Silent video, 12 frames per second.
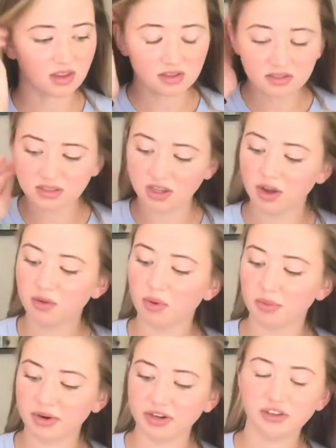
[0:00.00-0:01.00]
So
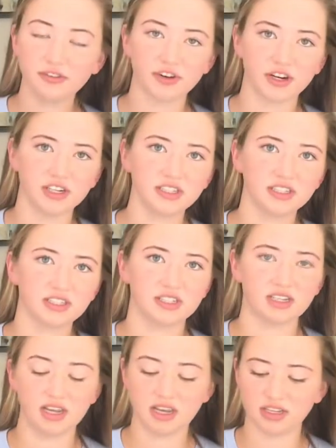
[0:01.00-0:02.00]
what we're going to do first
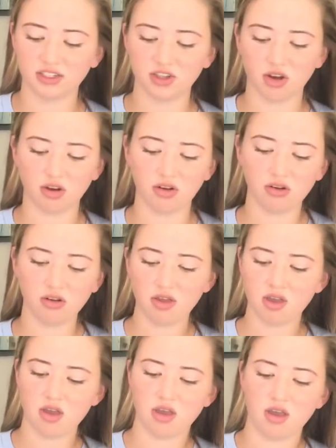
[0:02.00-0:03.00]
is y'all
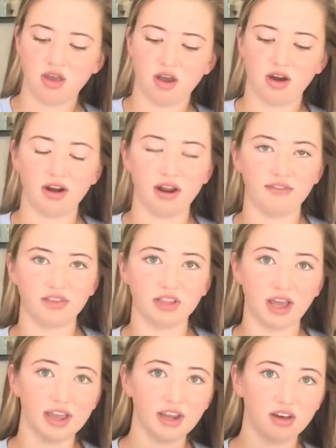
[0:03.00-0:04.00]
are going to have a
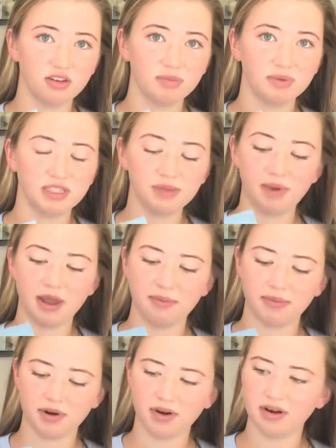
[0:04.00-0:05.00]
light colored piece of
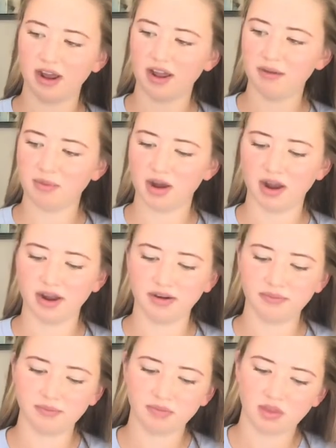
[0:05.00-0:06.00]
paper, and I have
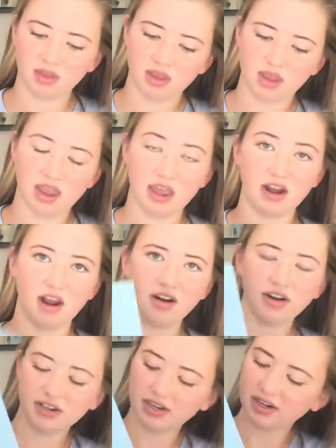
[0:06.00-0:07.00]
mine. And I
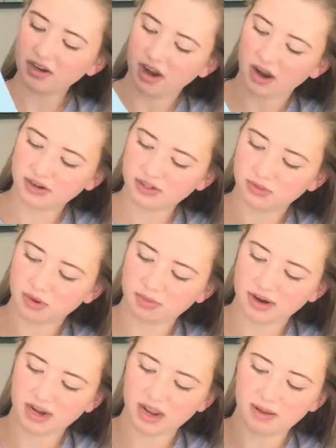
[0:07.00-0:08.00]
already did it. I just wrote
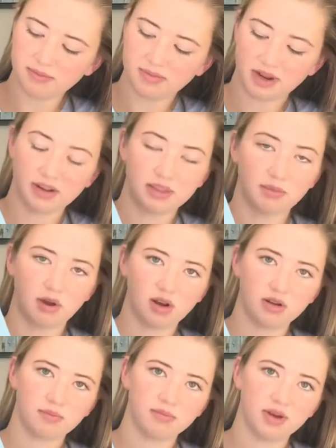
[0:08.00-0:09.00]
my name down at the
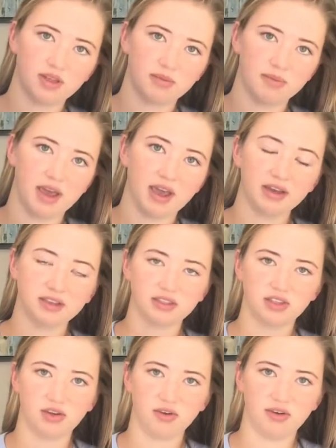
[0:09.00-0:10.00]
bottom on the back,
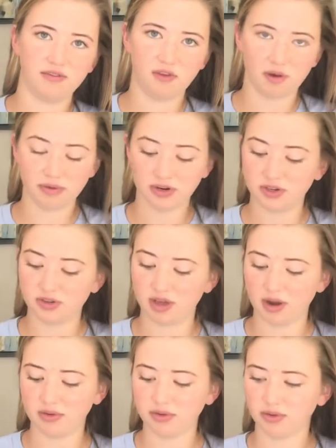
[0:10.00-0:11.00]
so if y'all want to do
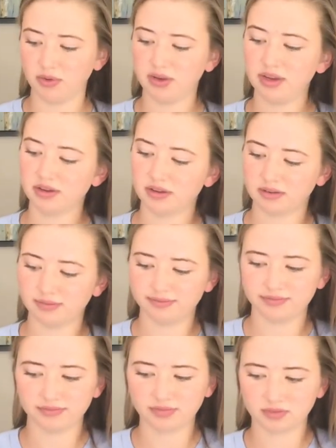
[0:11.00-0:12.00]
that real quick,
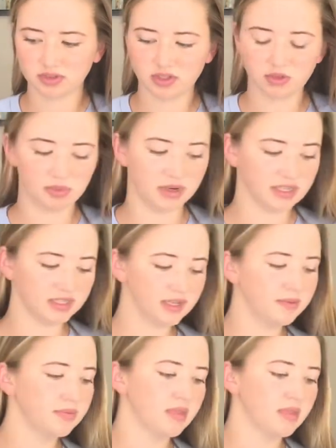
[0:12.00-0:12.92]
super easy.